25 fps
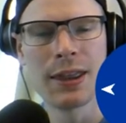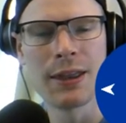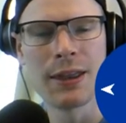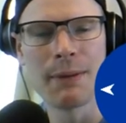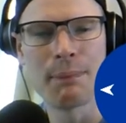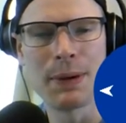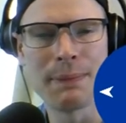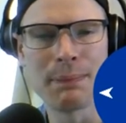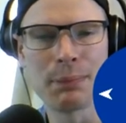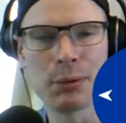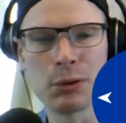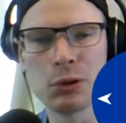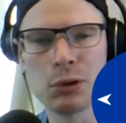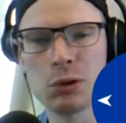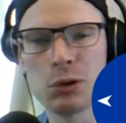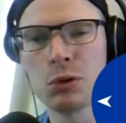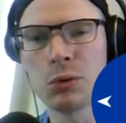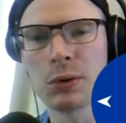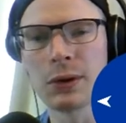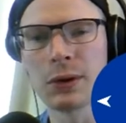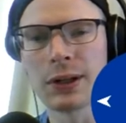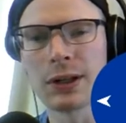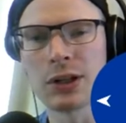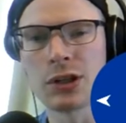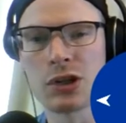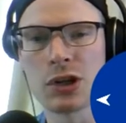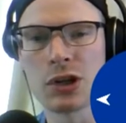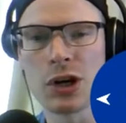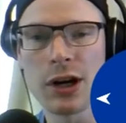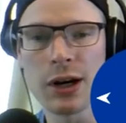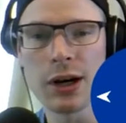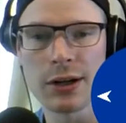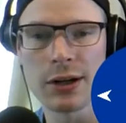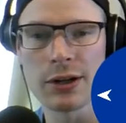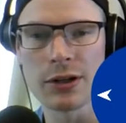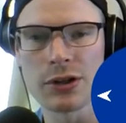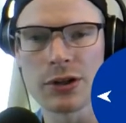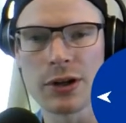the people who were in
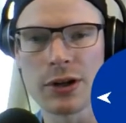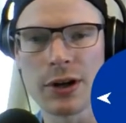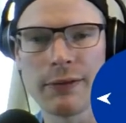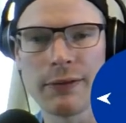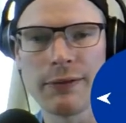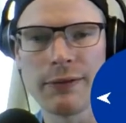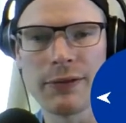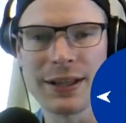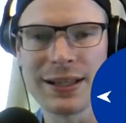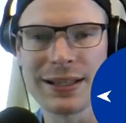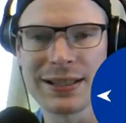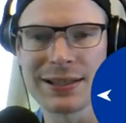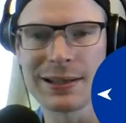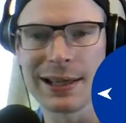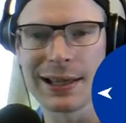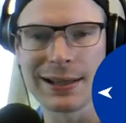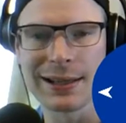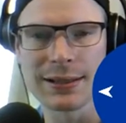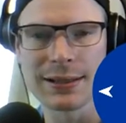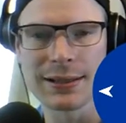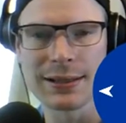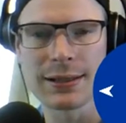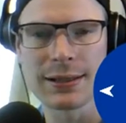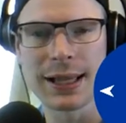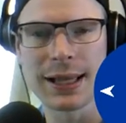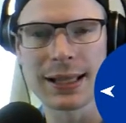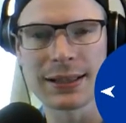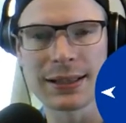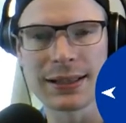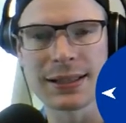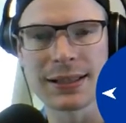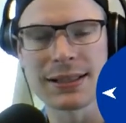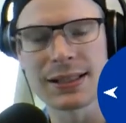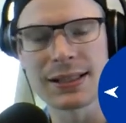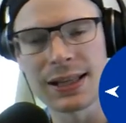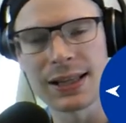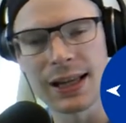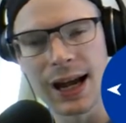charge of these things, like
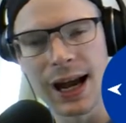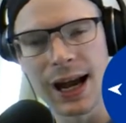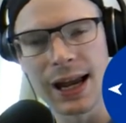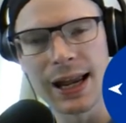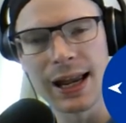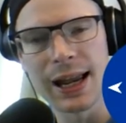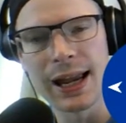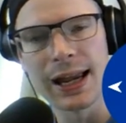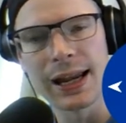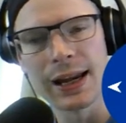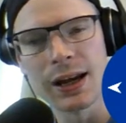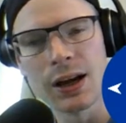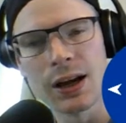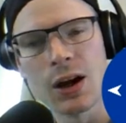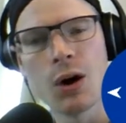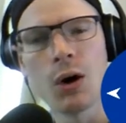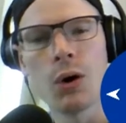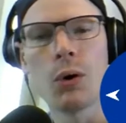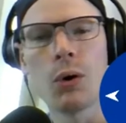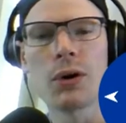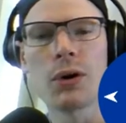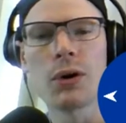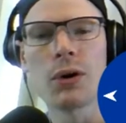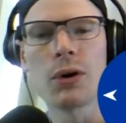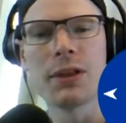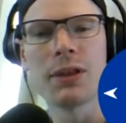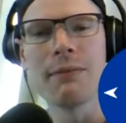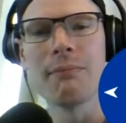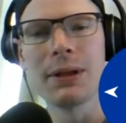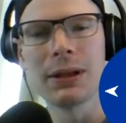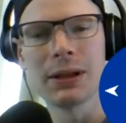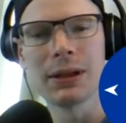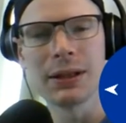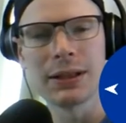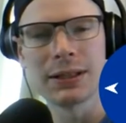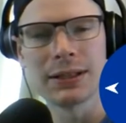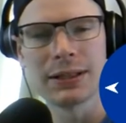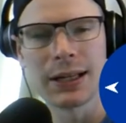the CIA or the
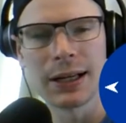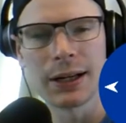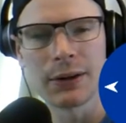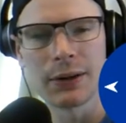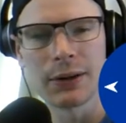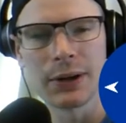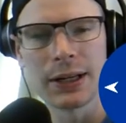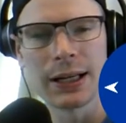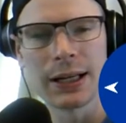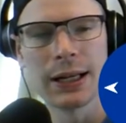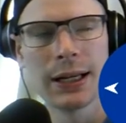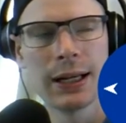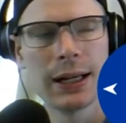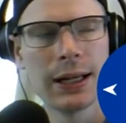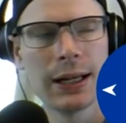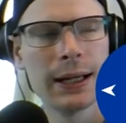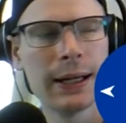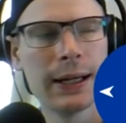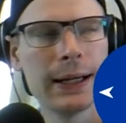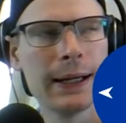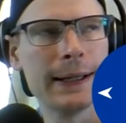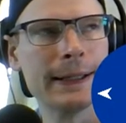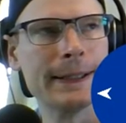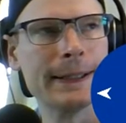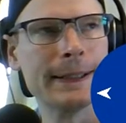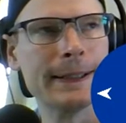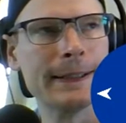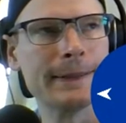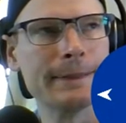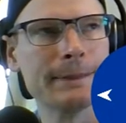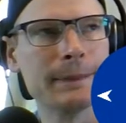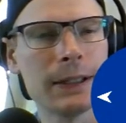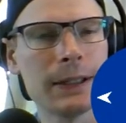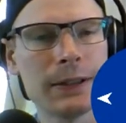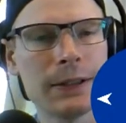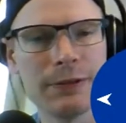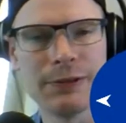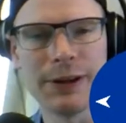military
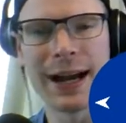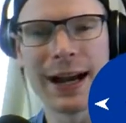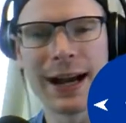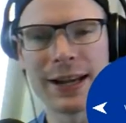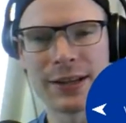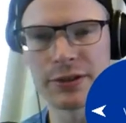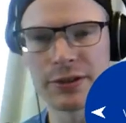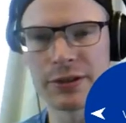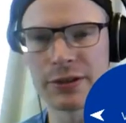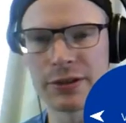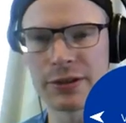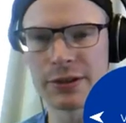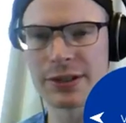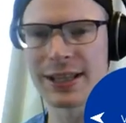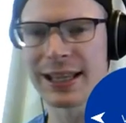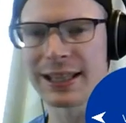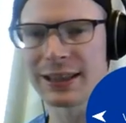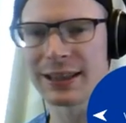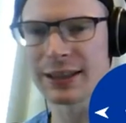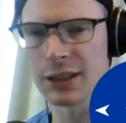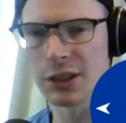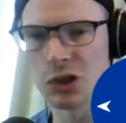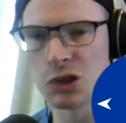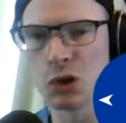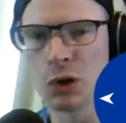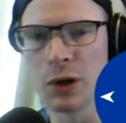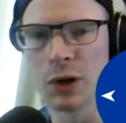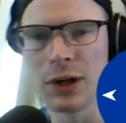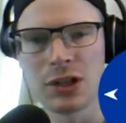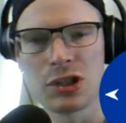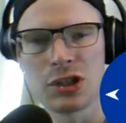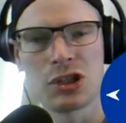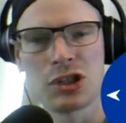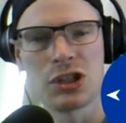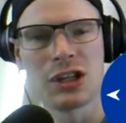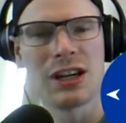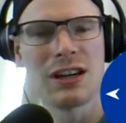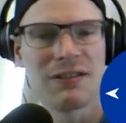advisors, like the
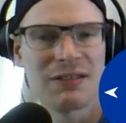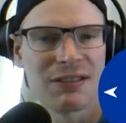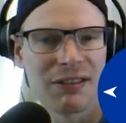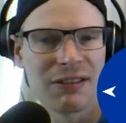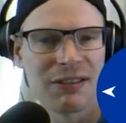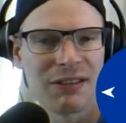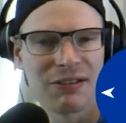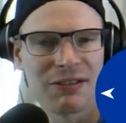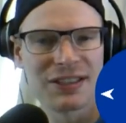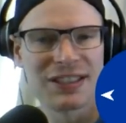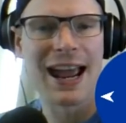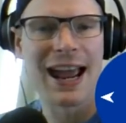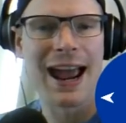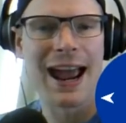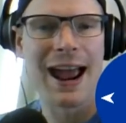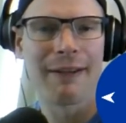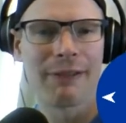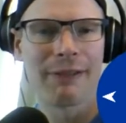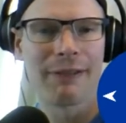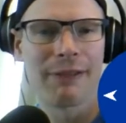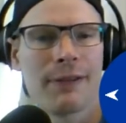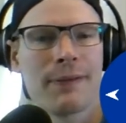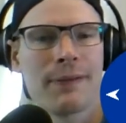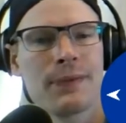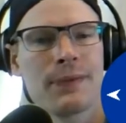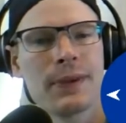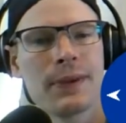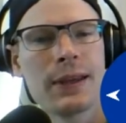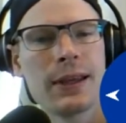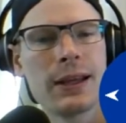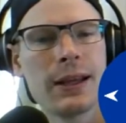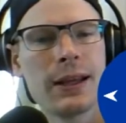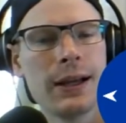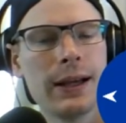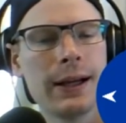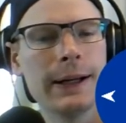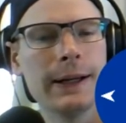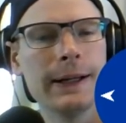Joint Chiefs of Staff.
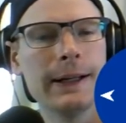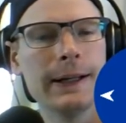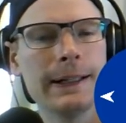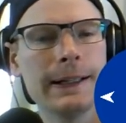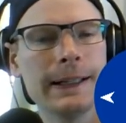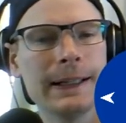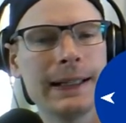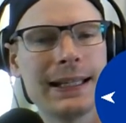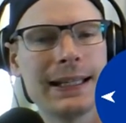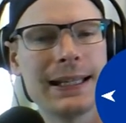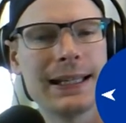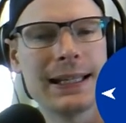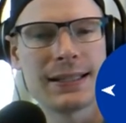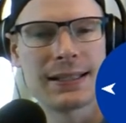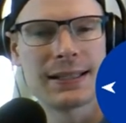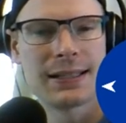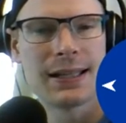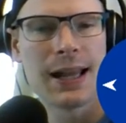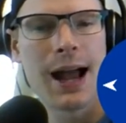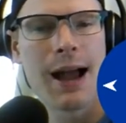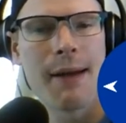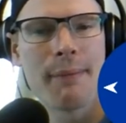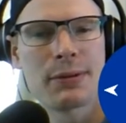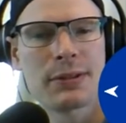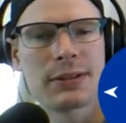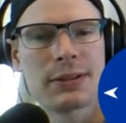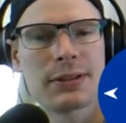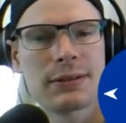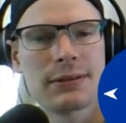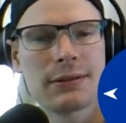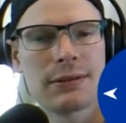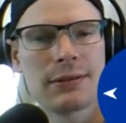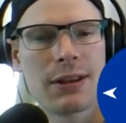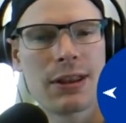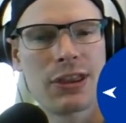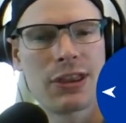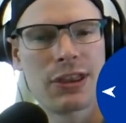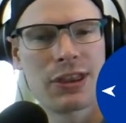He
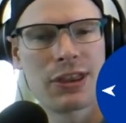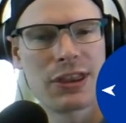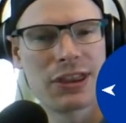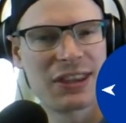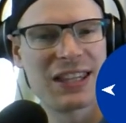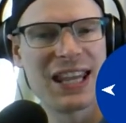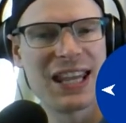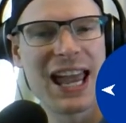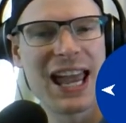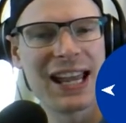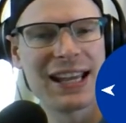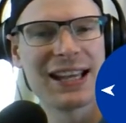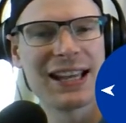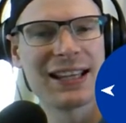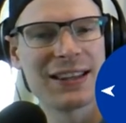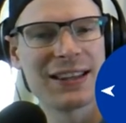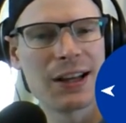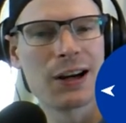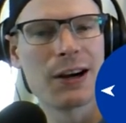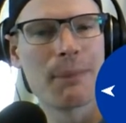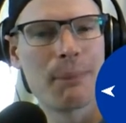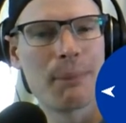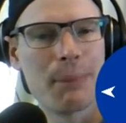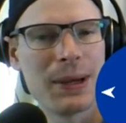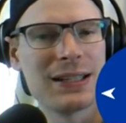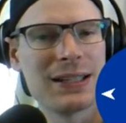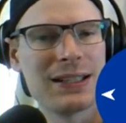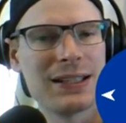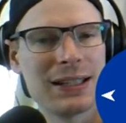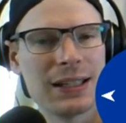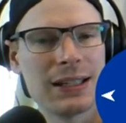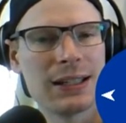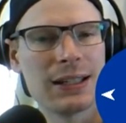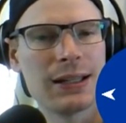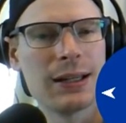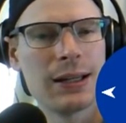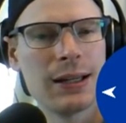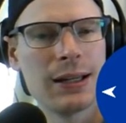stops taking their
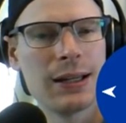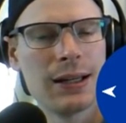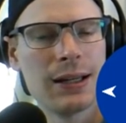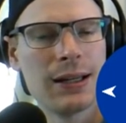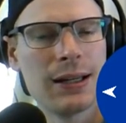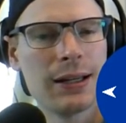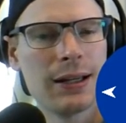opinion